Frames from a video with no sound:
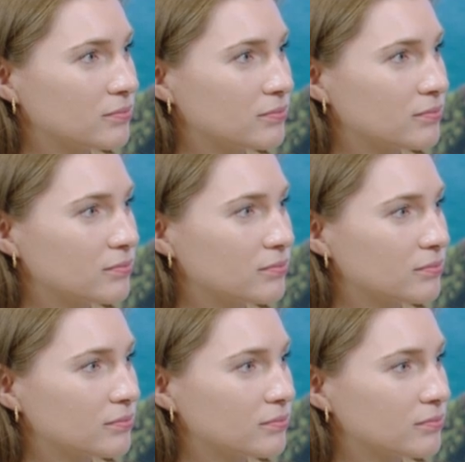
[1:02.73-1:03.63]

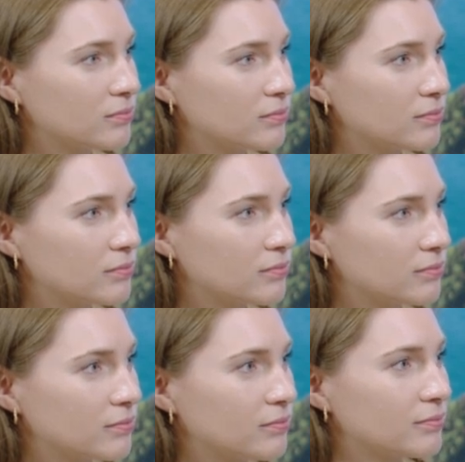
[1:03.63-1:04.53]

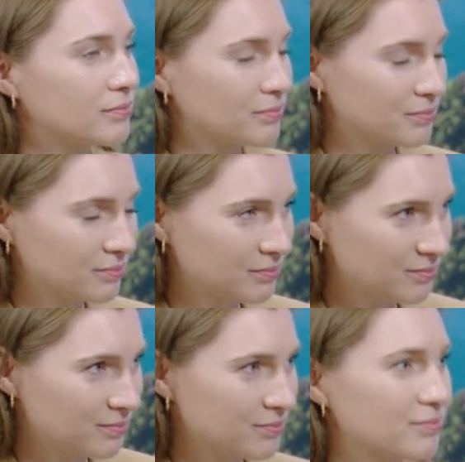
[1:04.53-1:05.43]

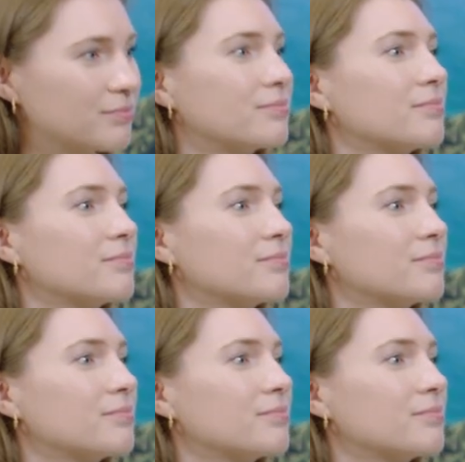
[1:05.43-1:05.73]
(silent)